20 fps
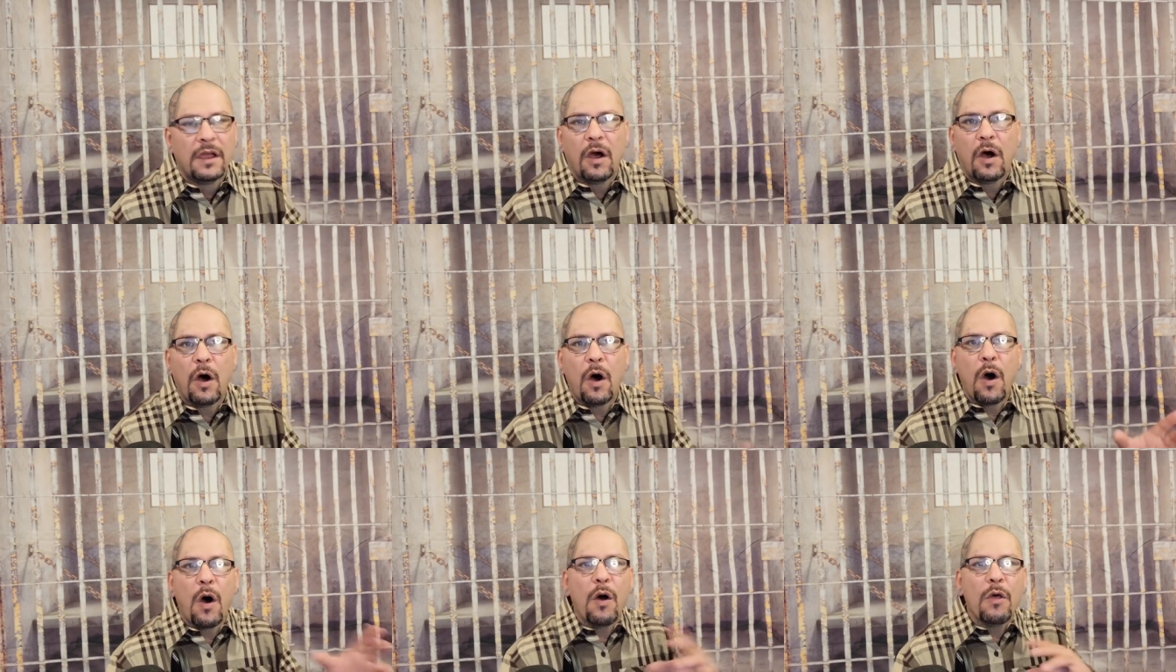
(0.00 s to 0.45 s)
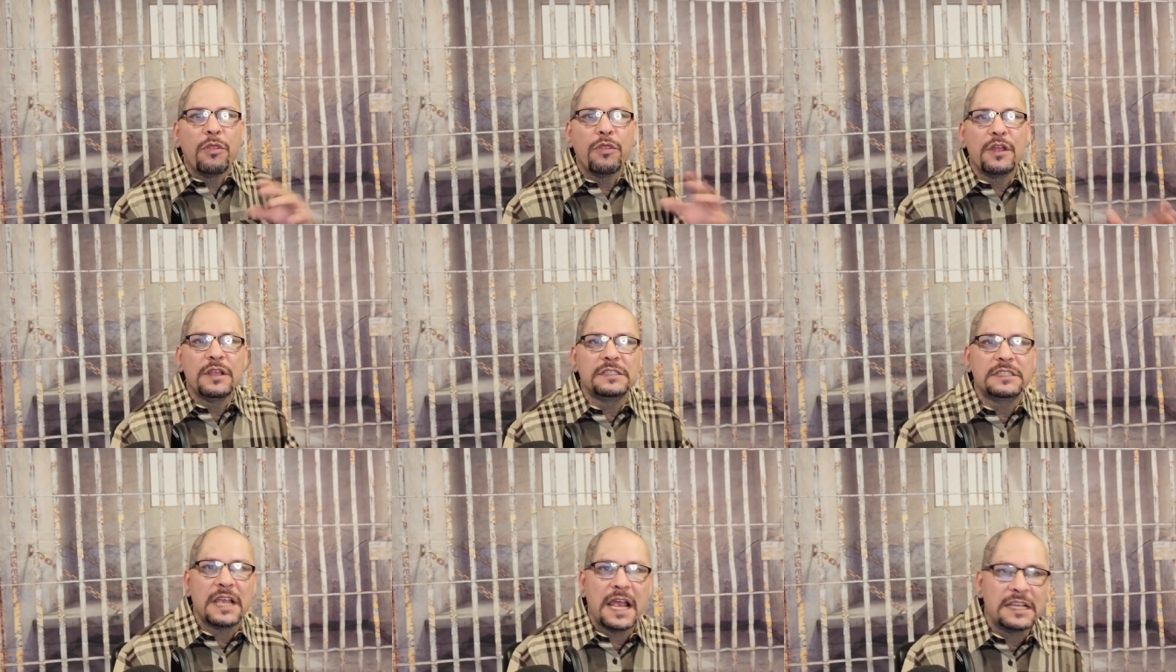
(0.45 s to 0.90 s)
all
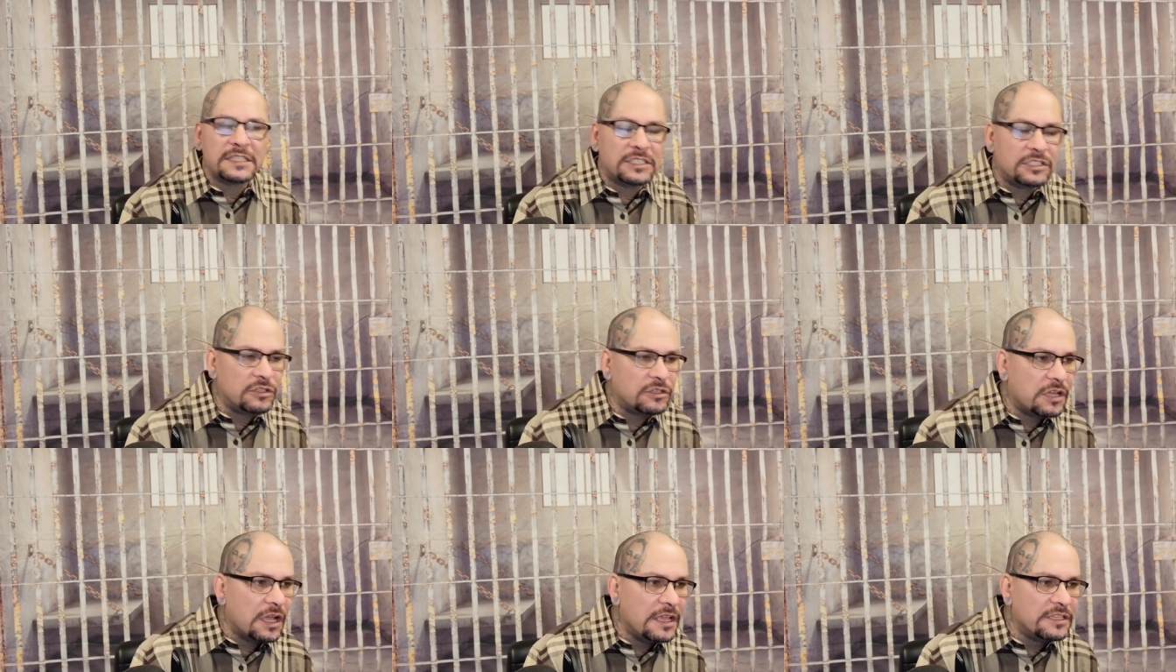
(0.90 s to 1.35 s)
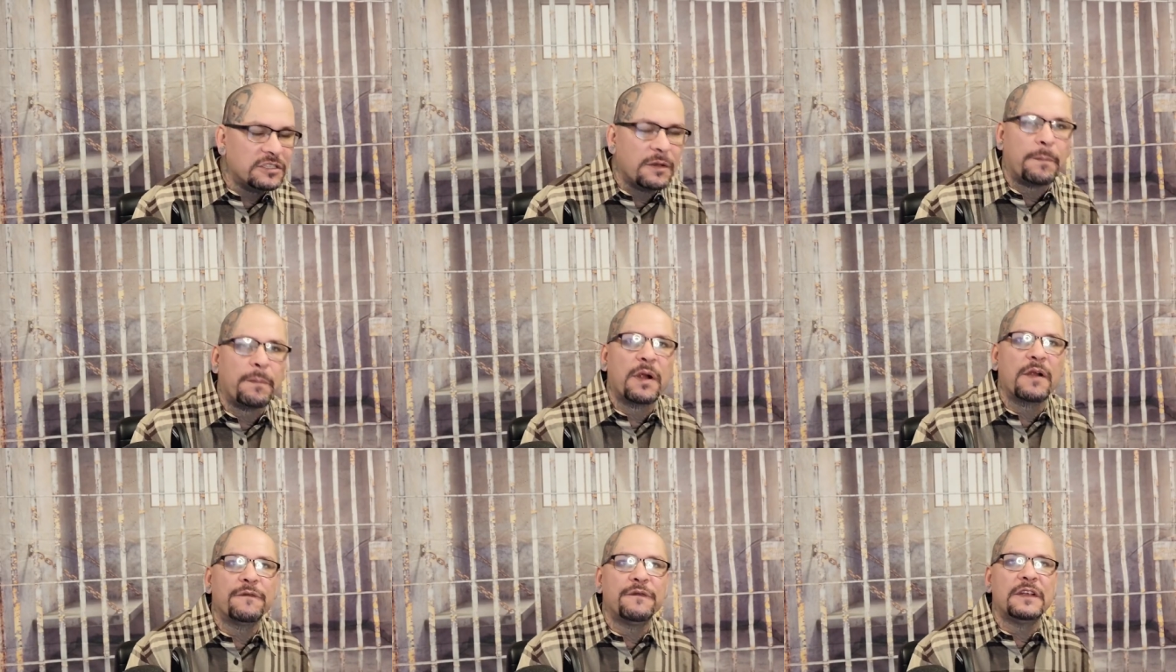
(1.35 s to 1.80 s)
this has to come it's a
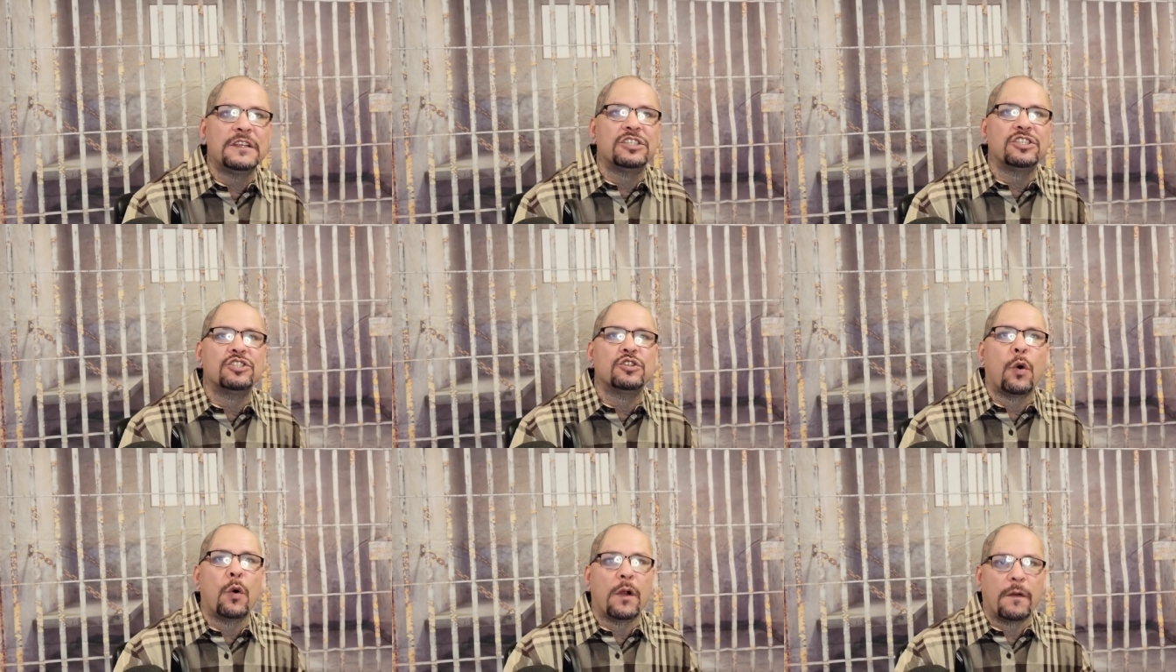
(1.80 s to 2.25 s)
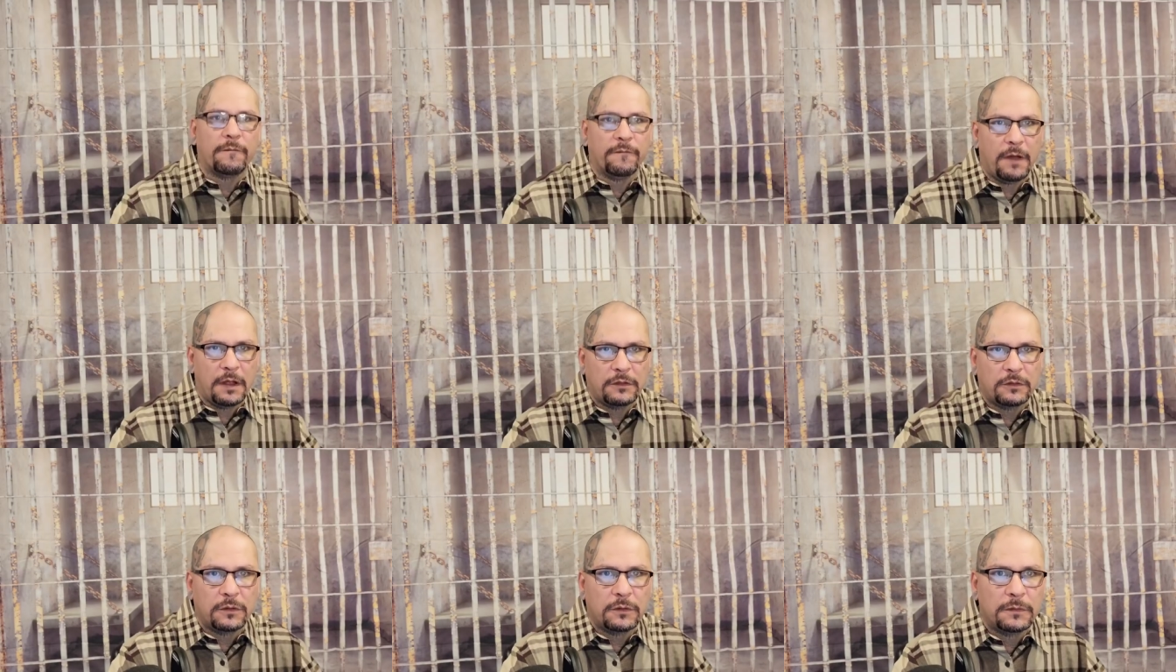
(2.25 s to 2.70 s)
perfect storm
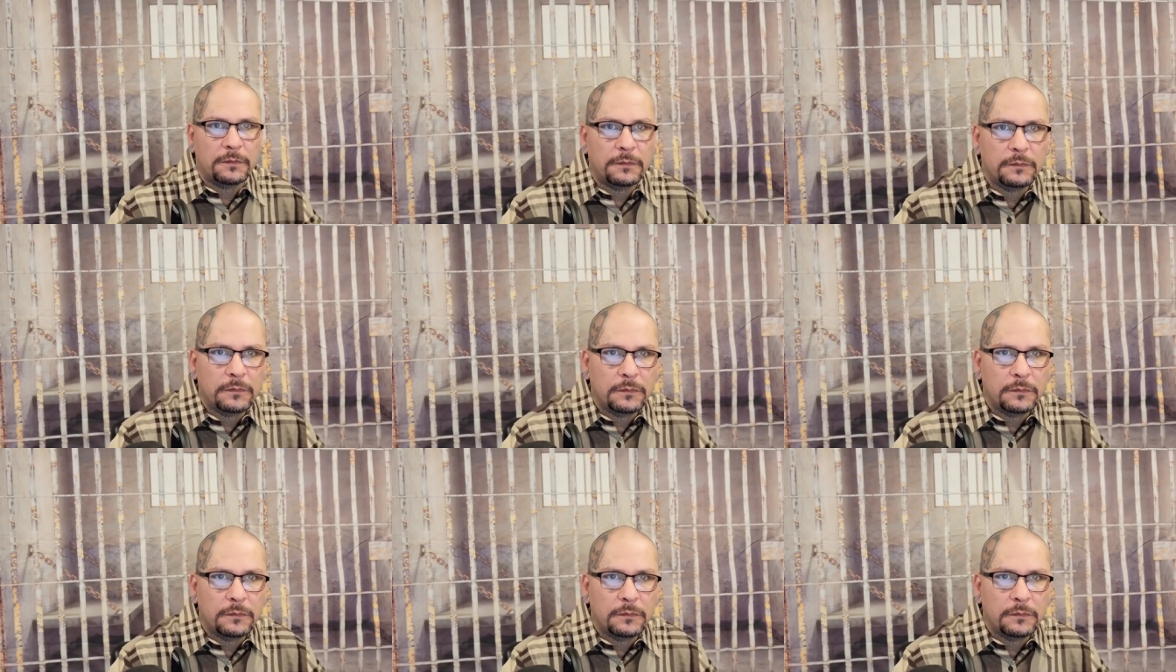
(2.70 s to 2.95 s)
vato